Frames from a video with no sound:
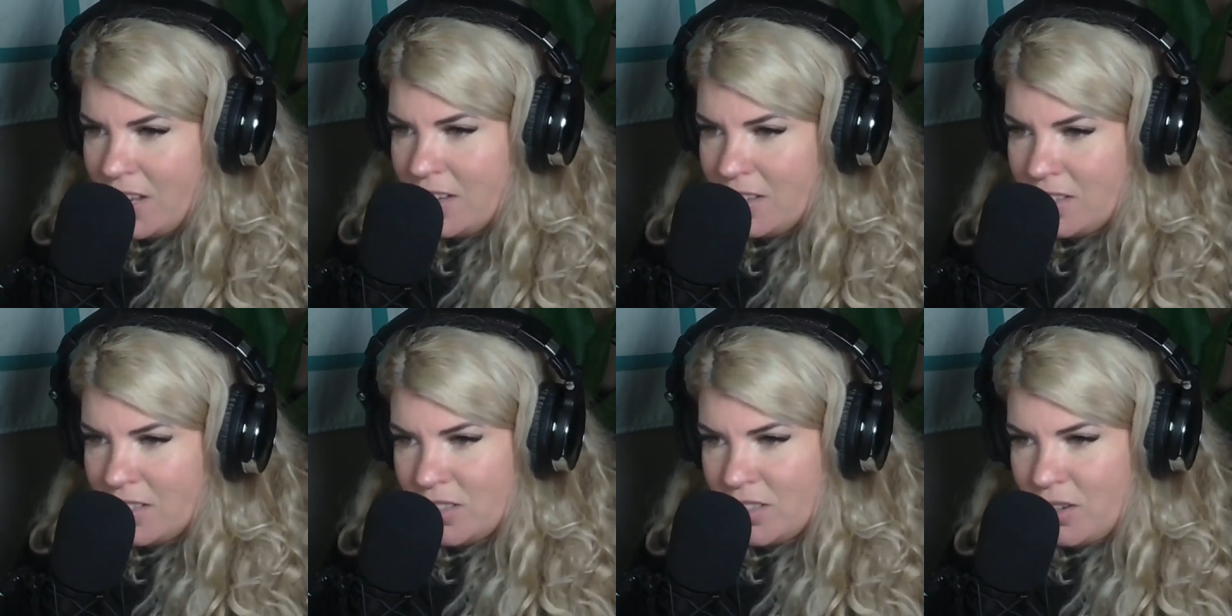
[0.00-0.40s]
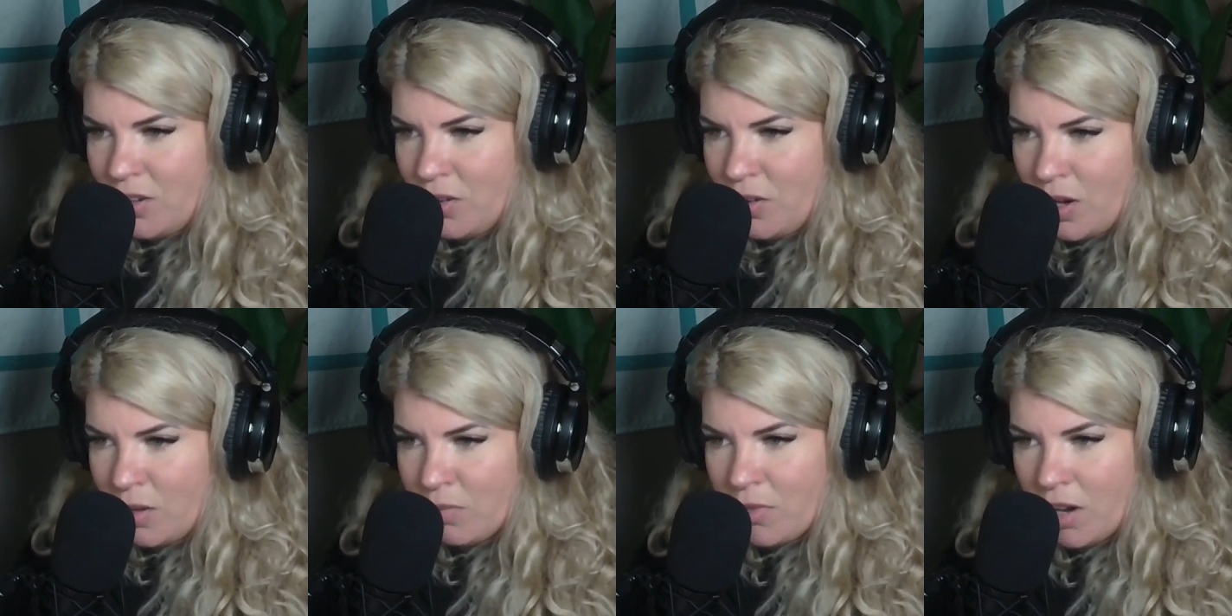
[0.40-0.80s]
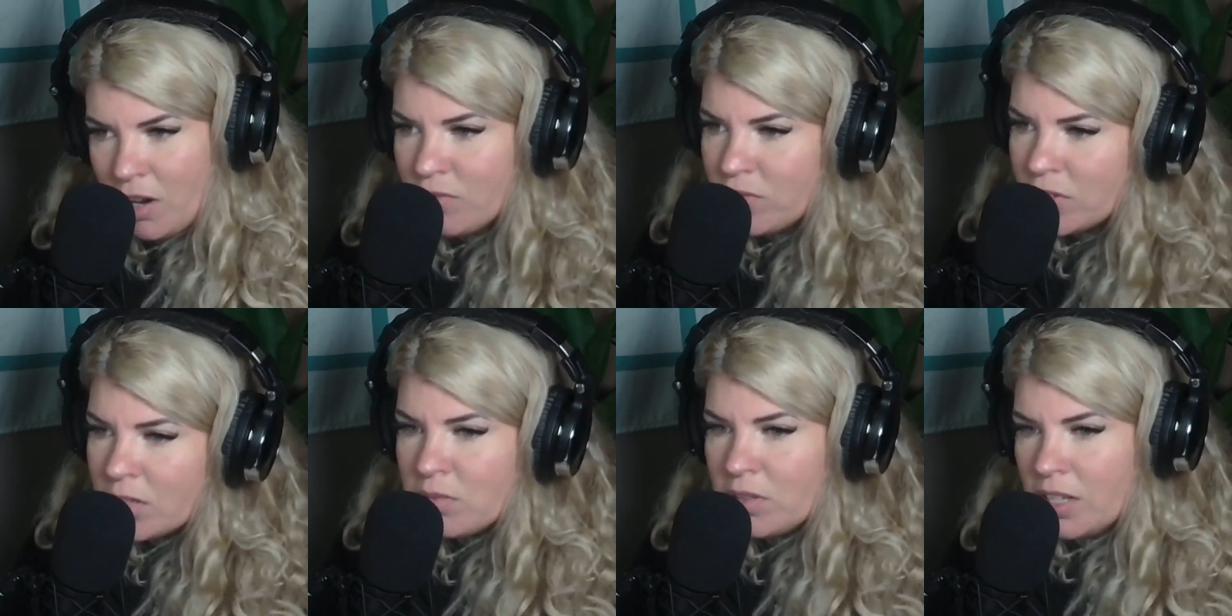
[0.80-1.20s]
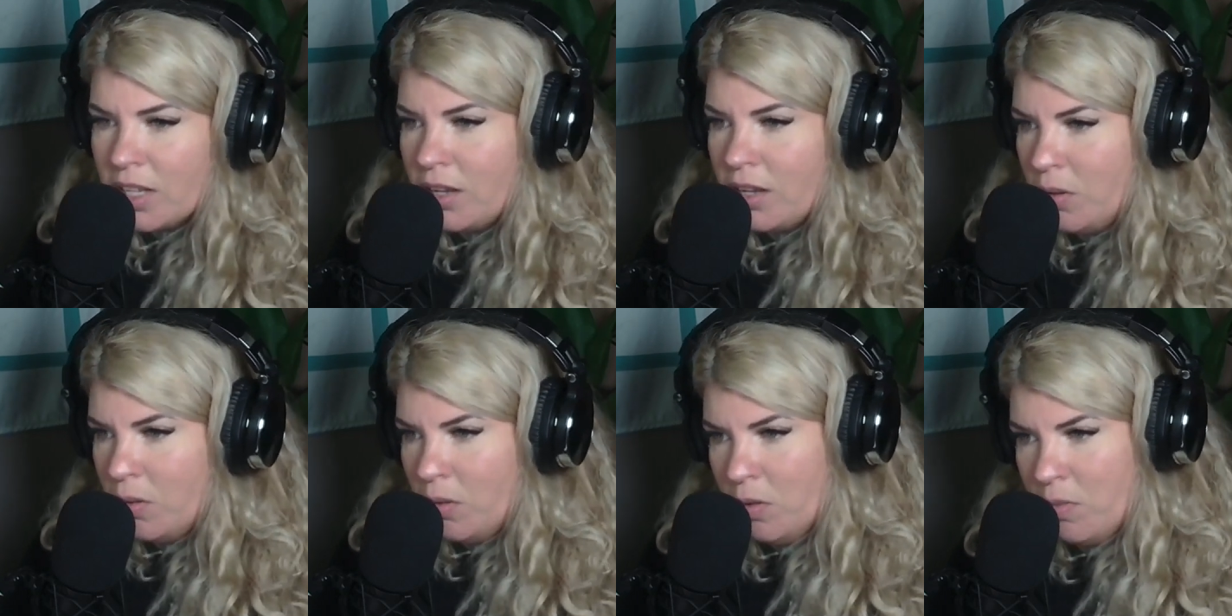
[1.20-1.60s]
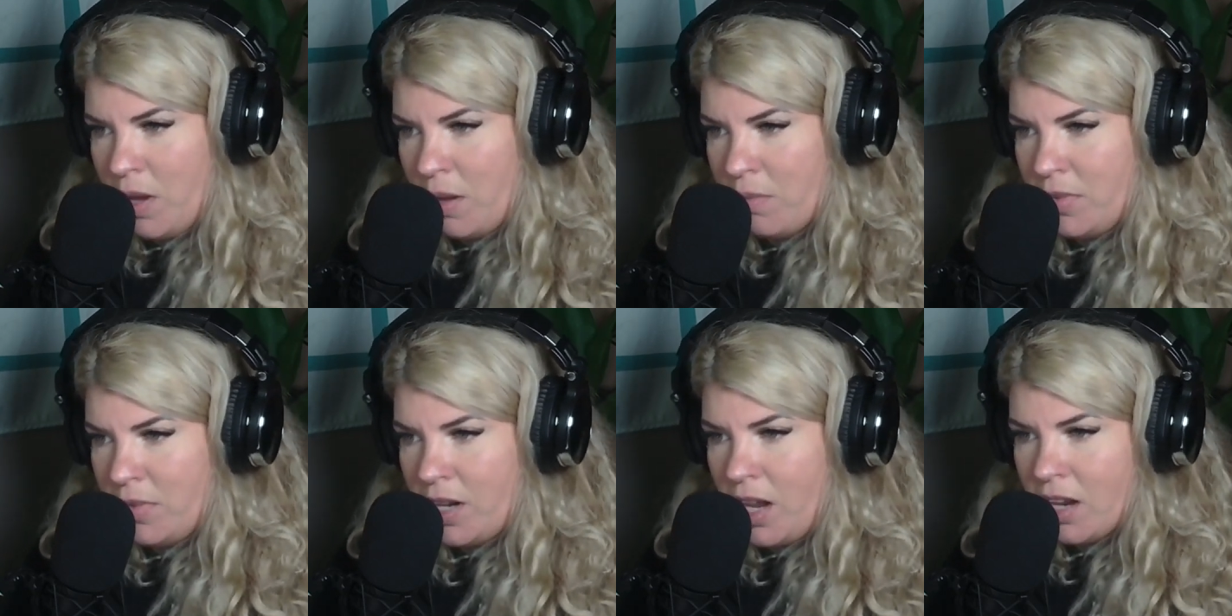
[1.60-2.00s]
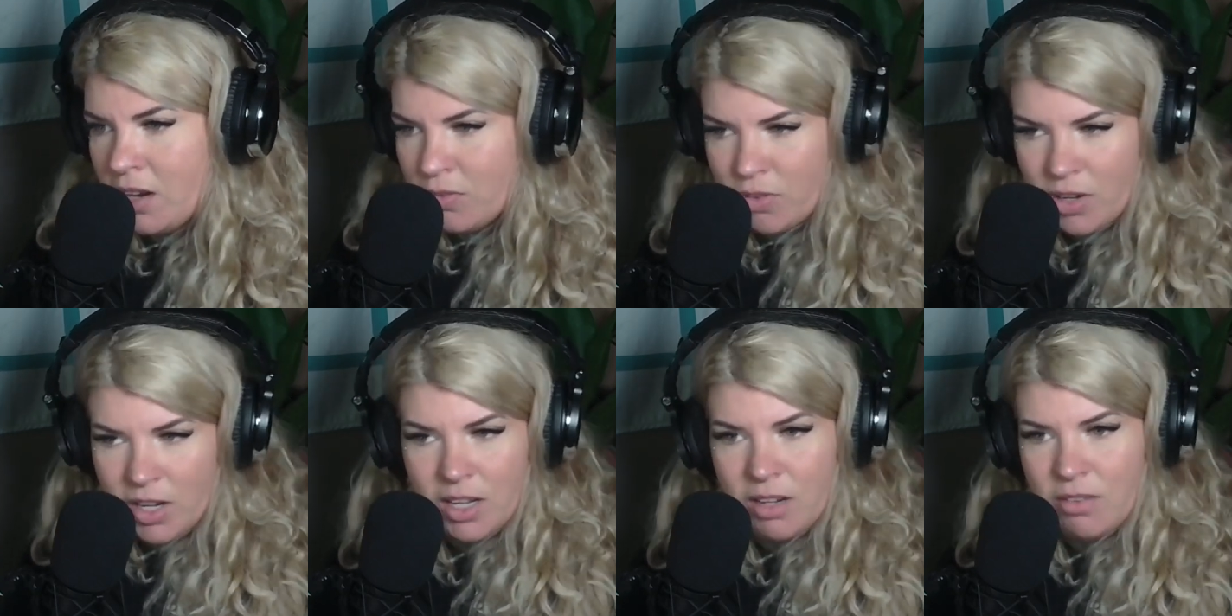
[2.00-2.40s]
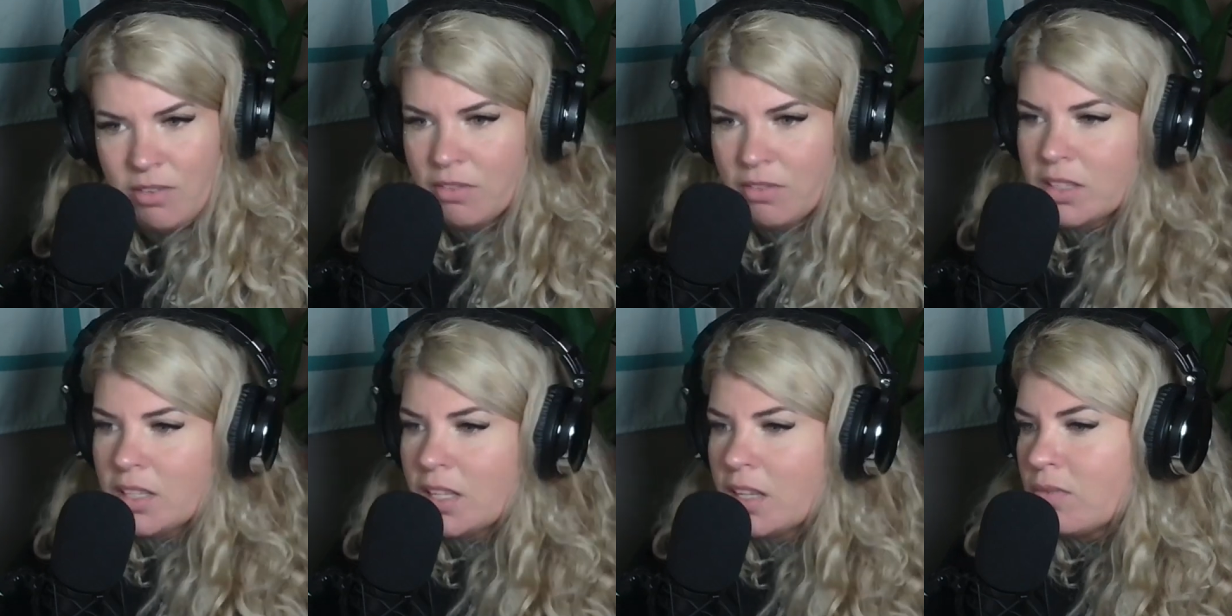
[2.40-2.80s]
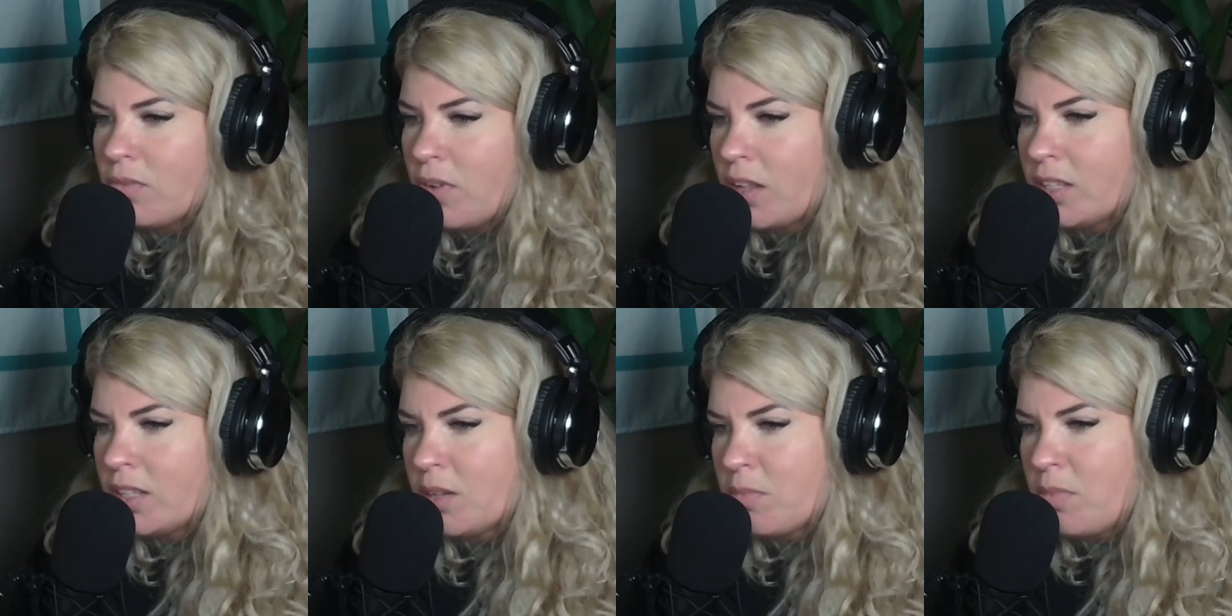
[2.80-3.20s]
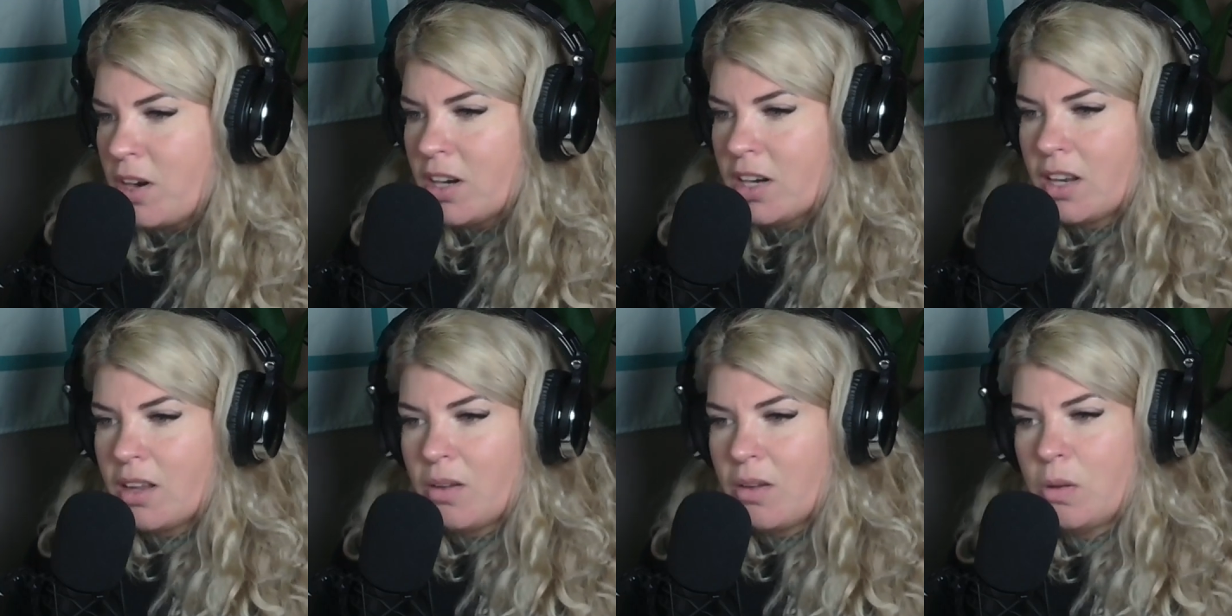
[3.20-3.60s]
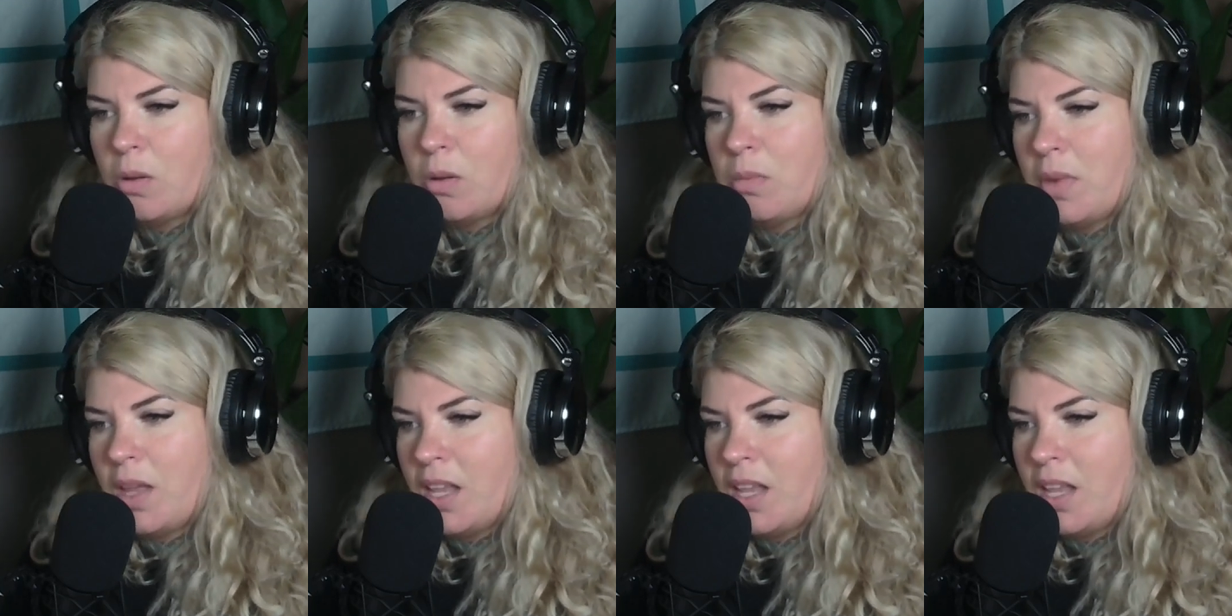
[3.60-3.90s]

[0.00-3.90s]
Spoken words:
So I'm comfortable at home. I'm not afraid of everything falling apart at home.